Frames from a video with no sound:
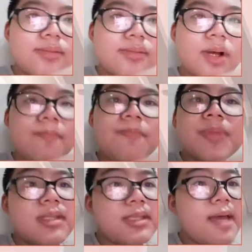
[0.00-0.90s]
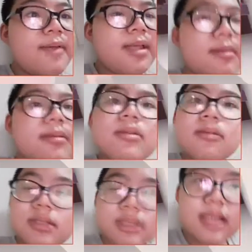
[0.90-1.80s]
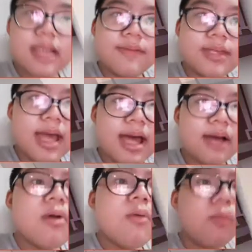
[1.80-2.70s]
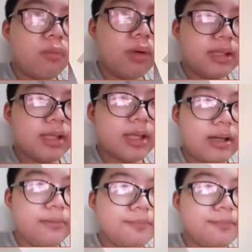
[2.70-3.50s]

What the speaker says: one, 7 down, 1 to go.